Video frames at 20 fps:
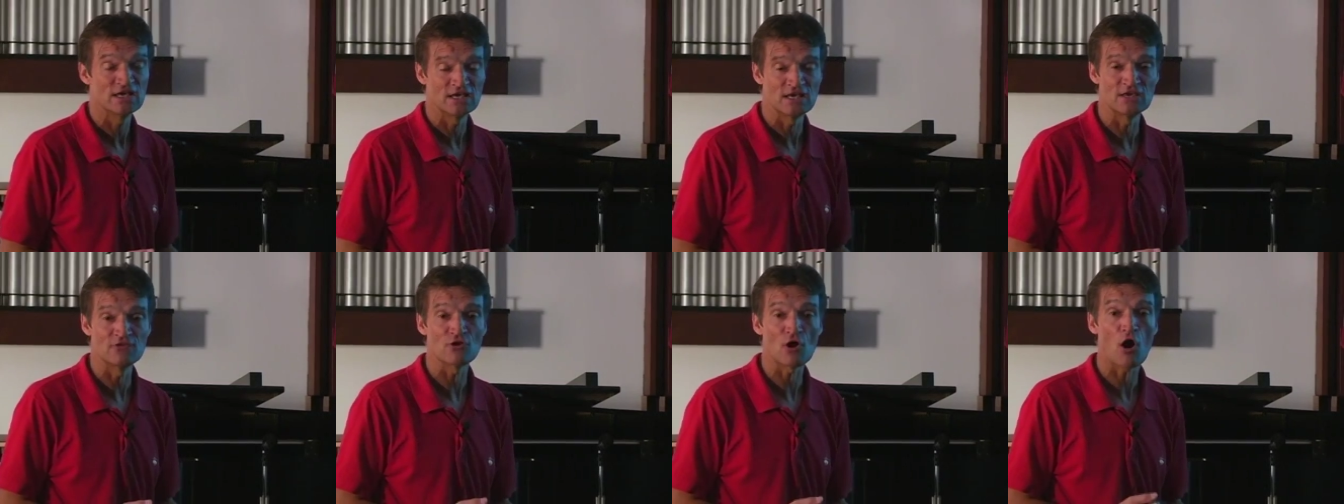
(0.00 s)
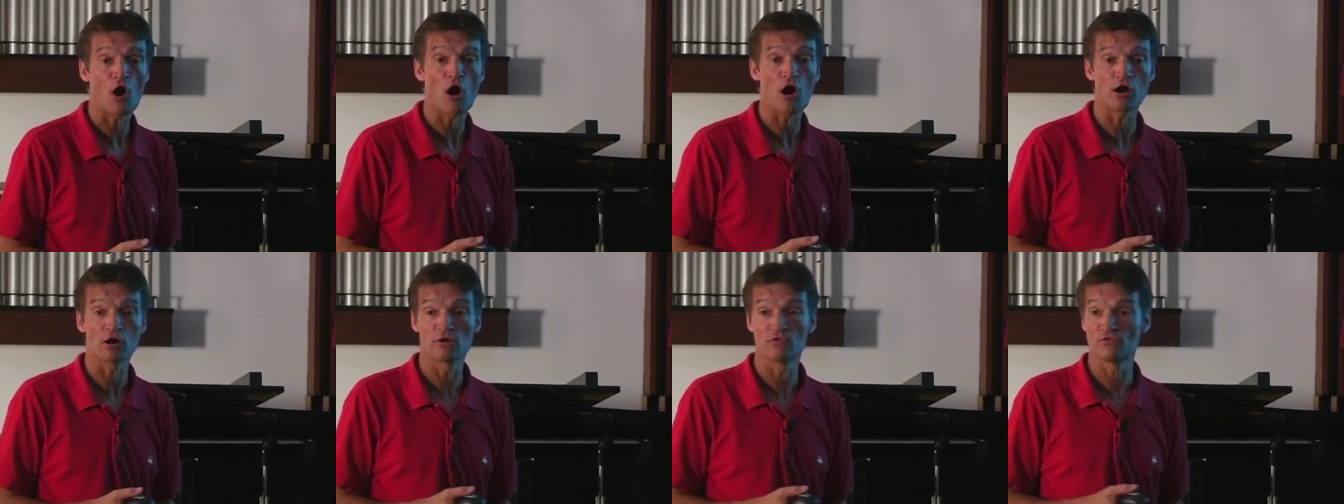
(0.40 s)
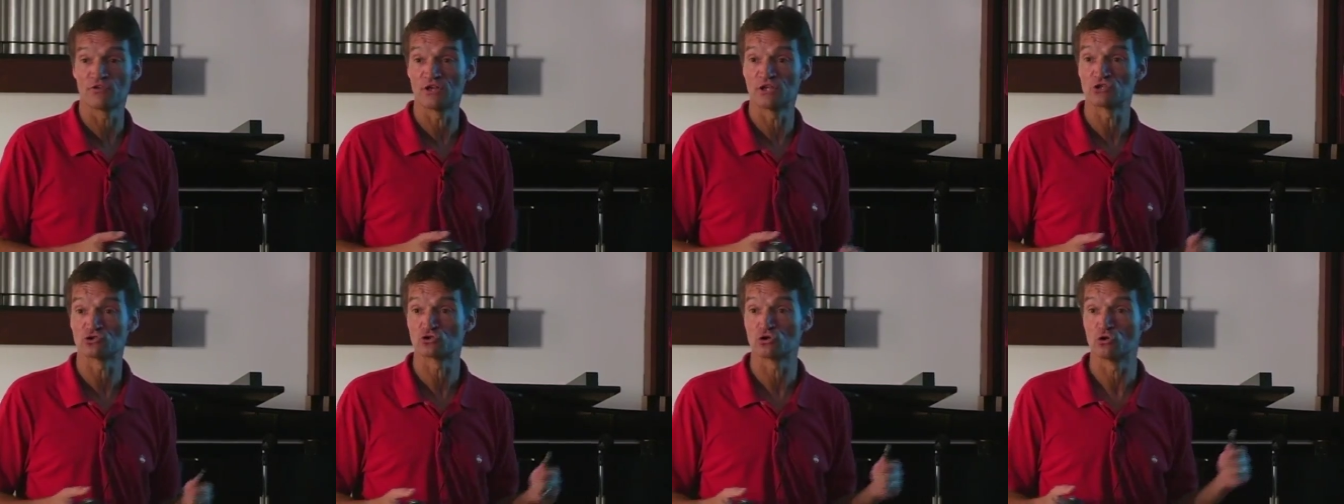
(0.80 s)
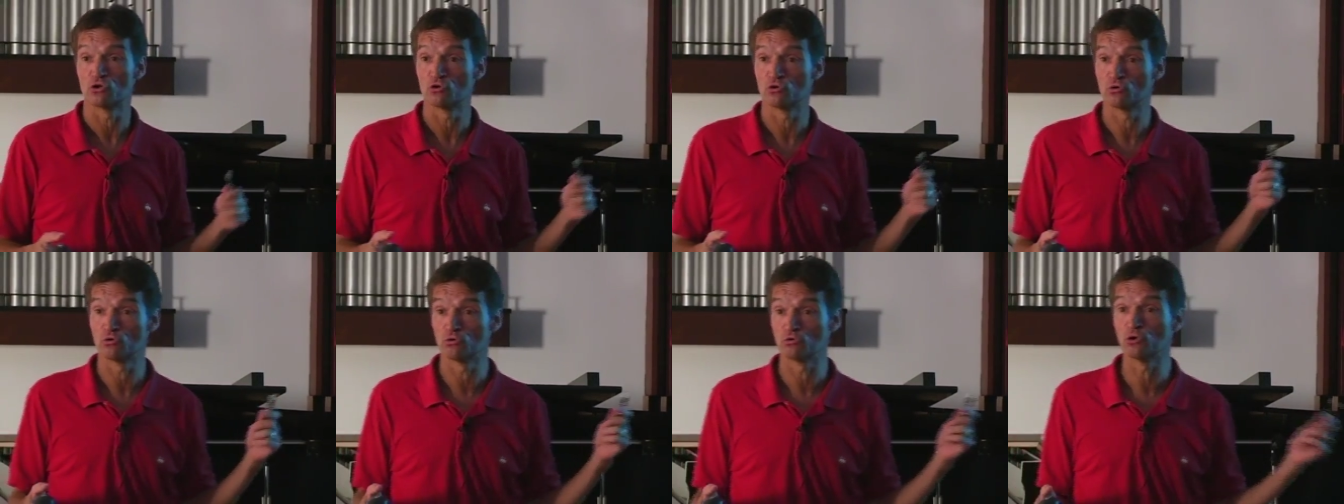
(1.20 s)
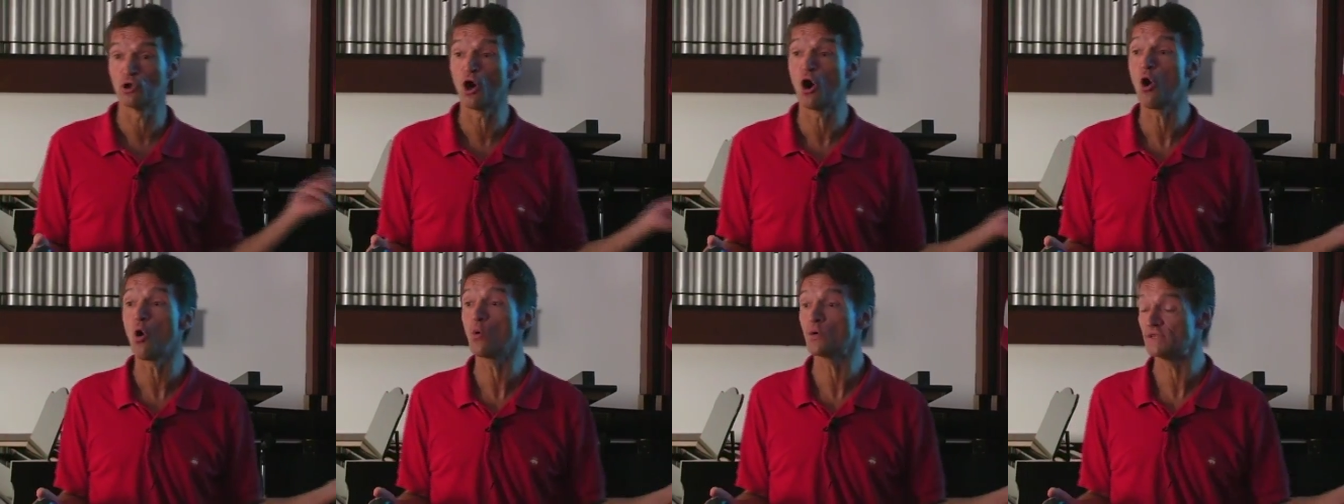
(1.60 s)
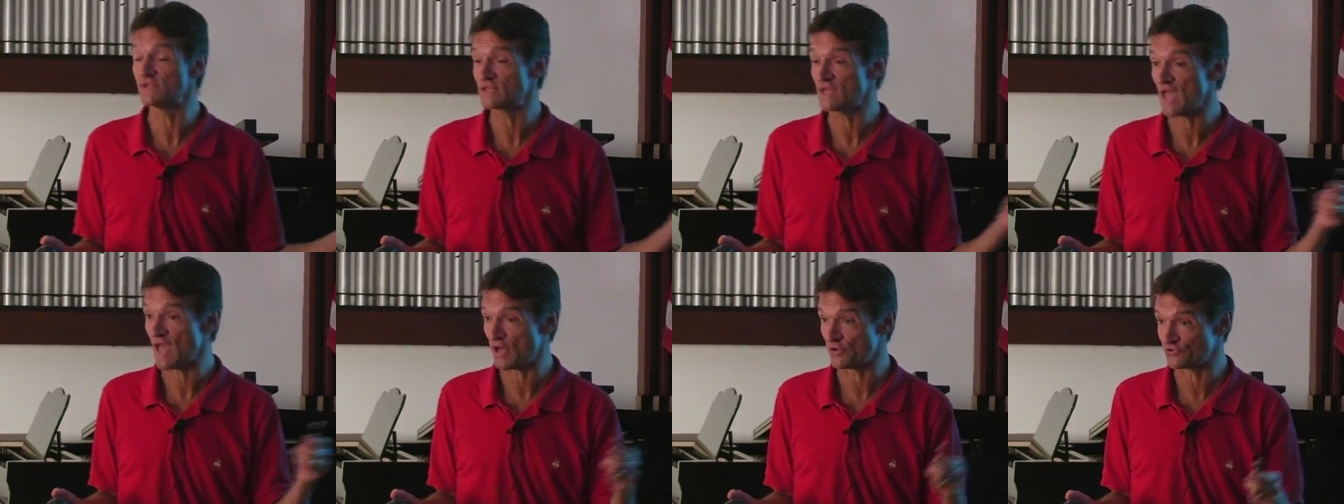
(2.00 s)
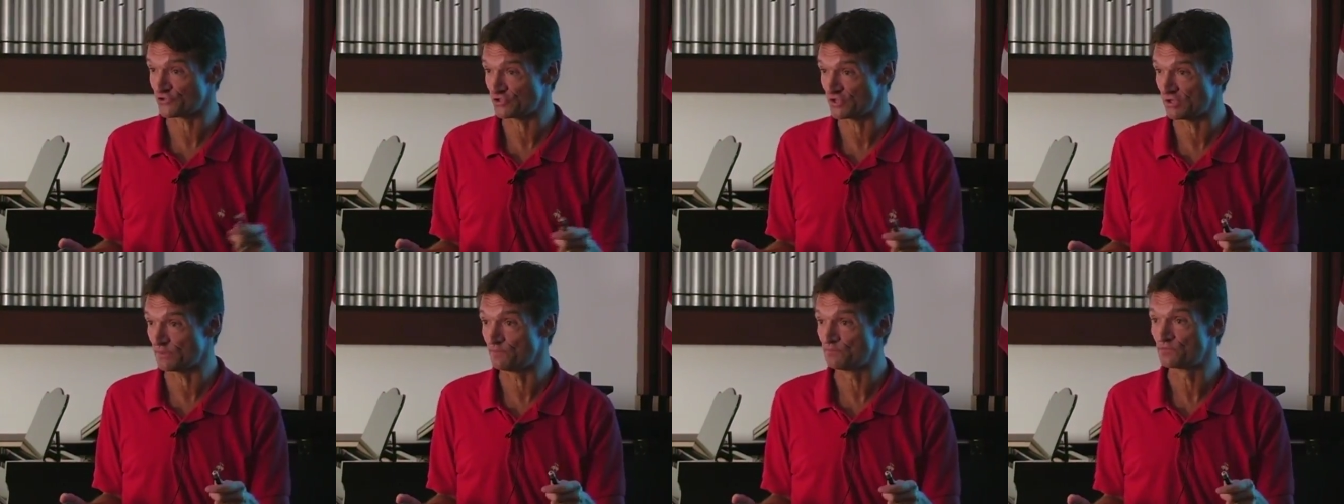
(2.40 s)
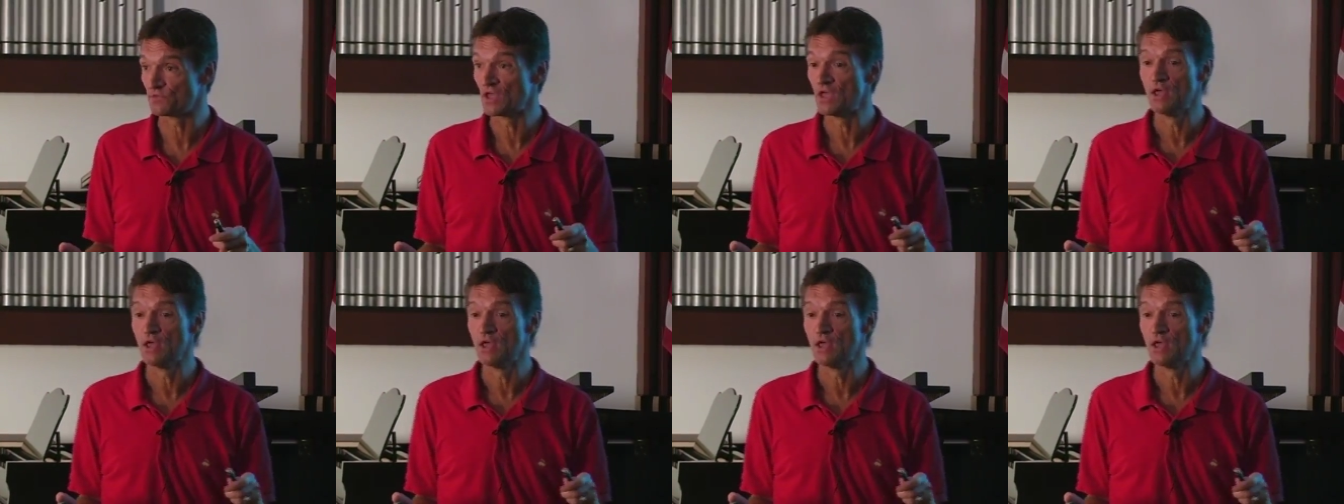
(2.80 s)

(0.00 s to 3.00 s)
in the heart that is low in calcium,